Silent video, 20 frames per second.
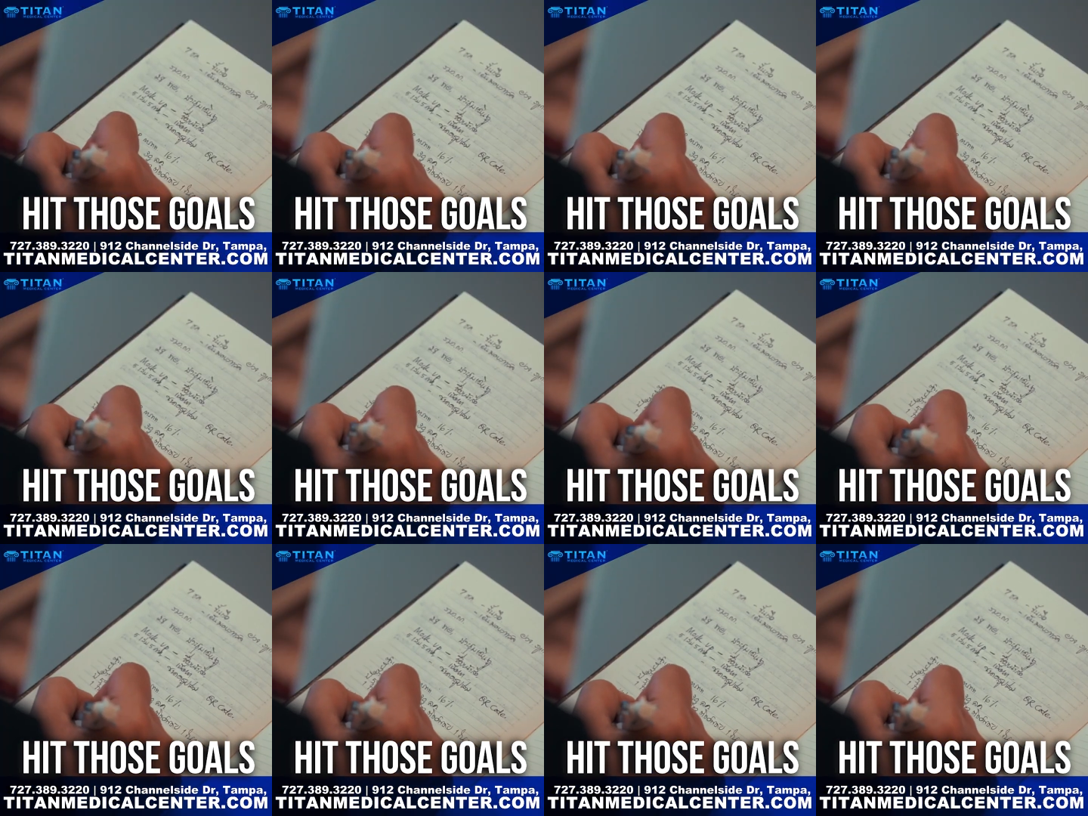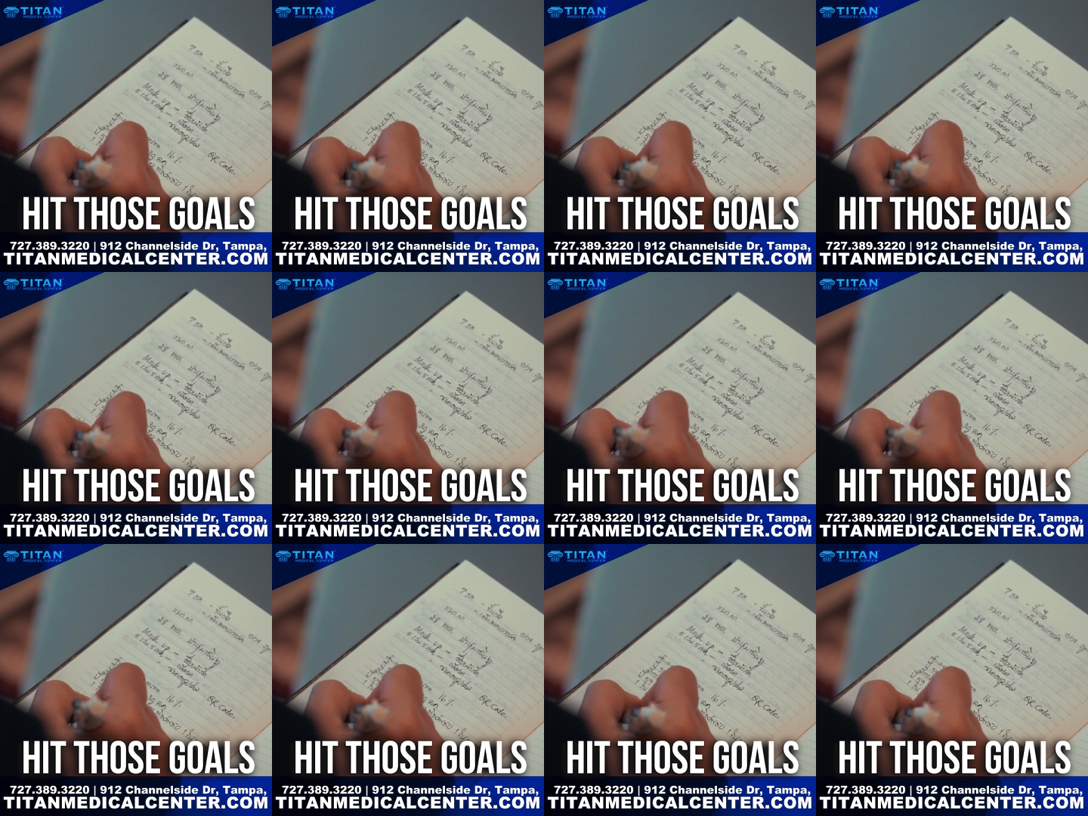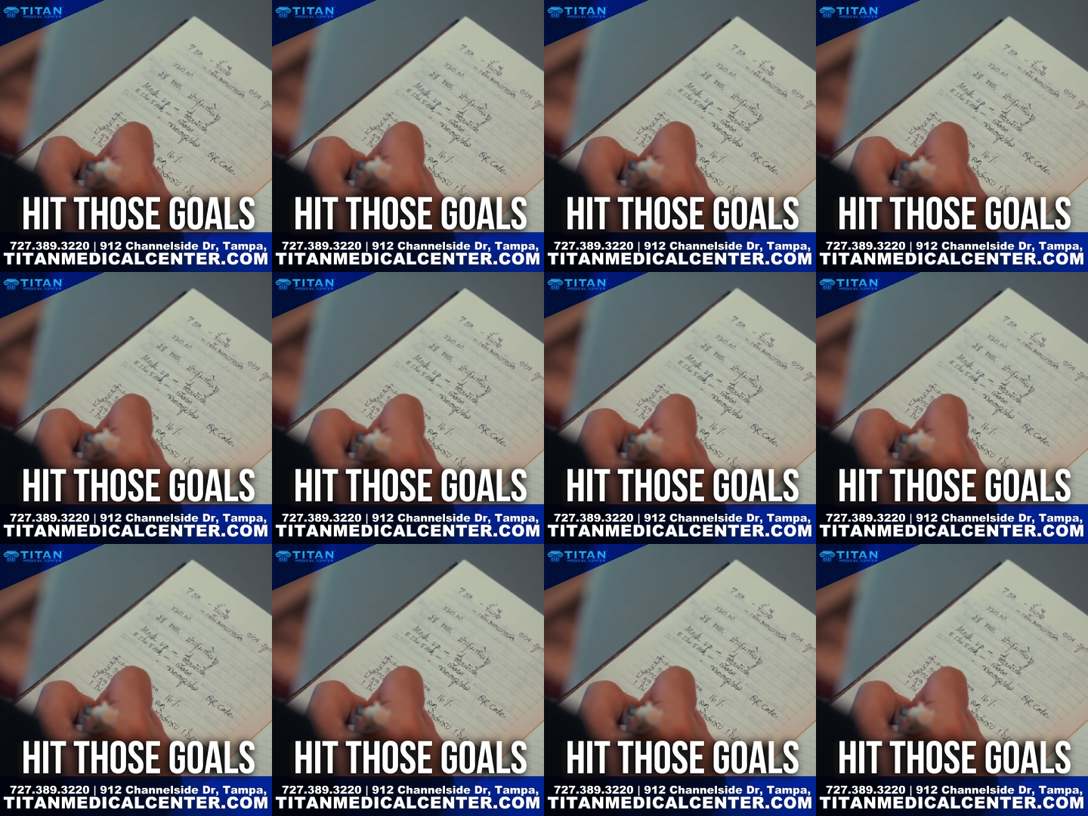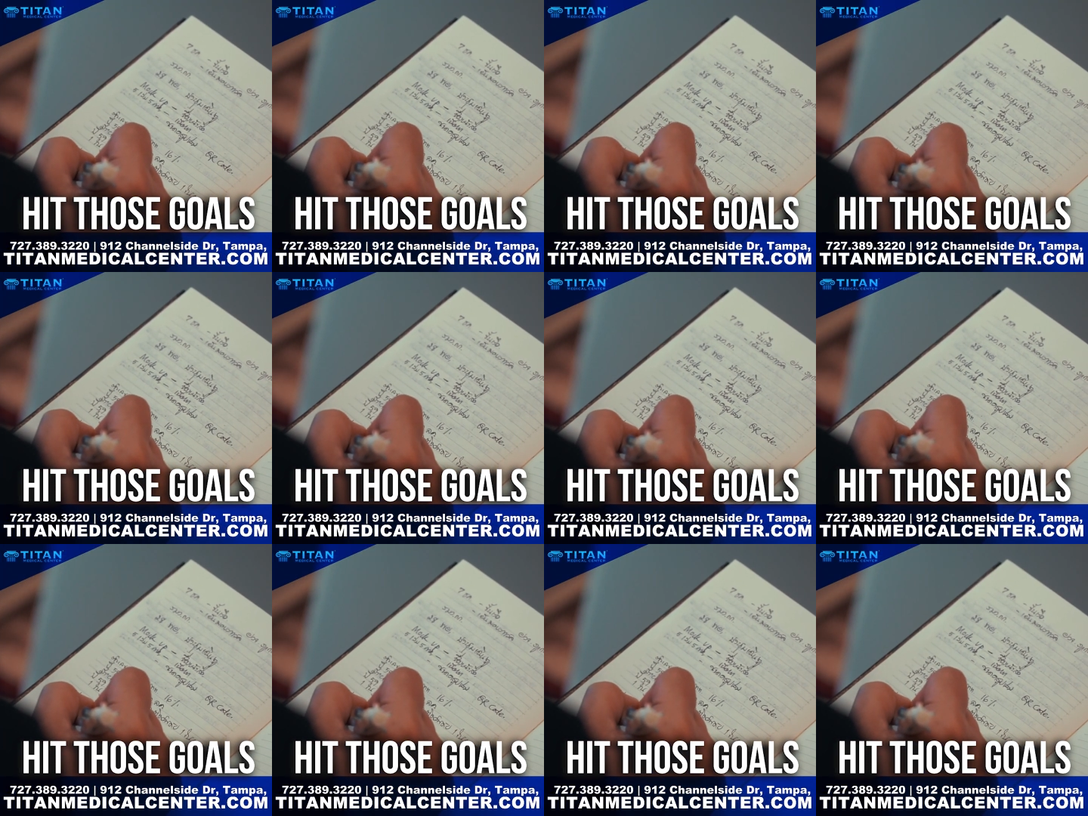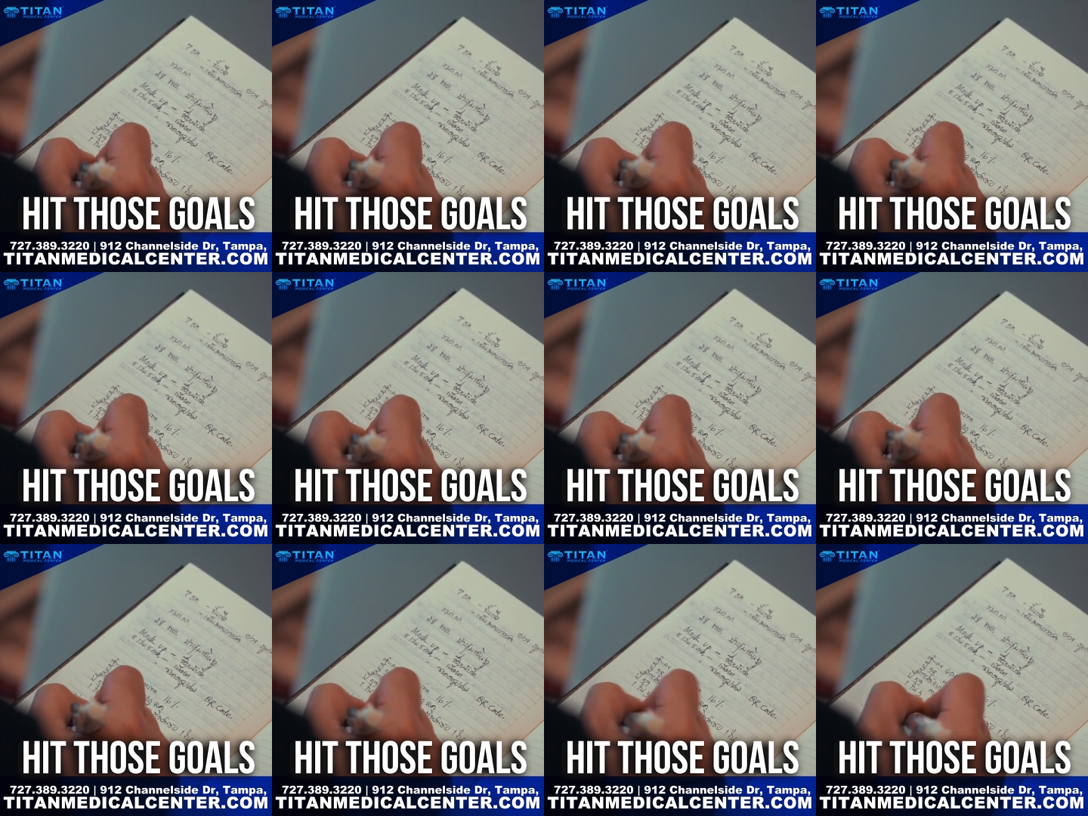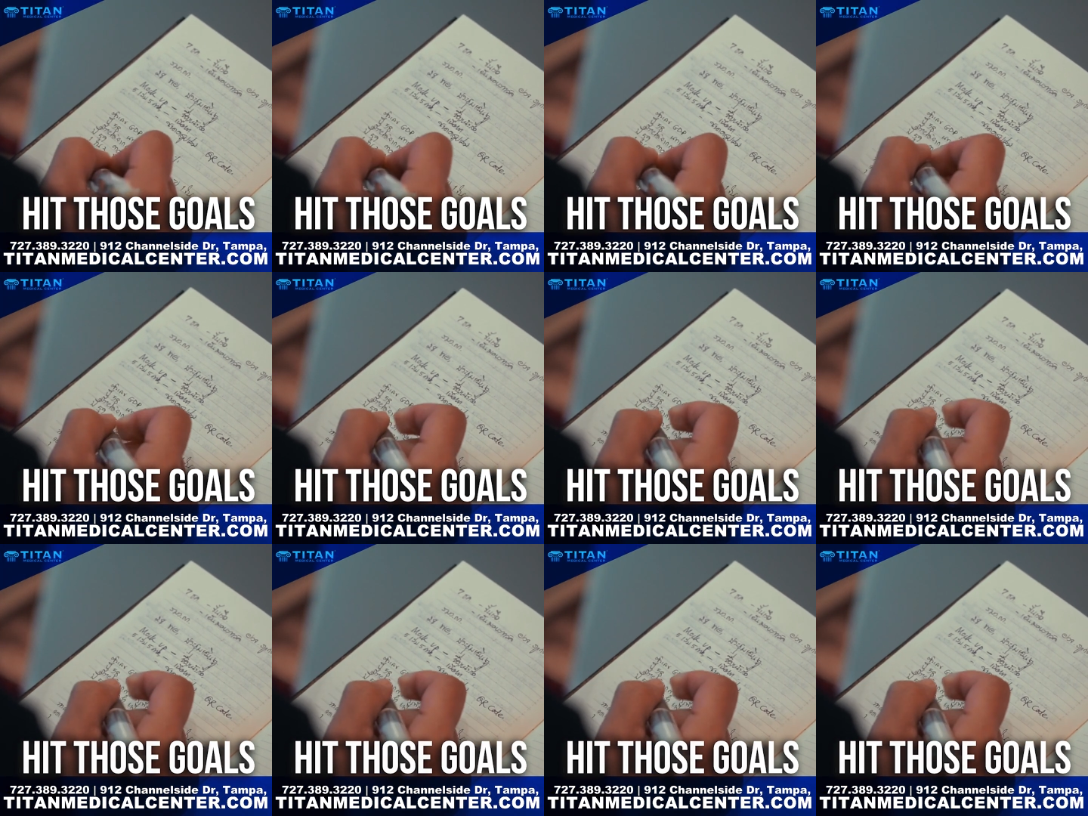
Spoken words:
(no speaker visible)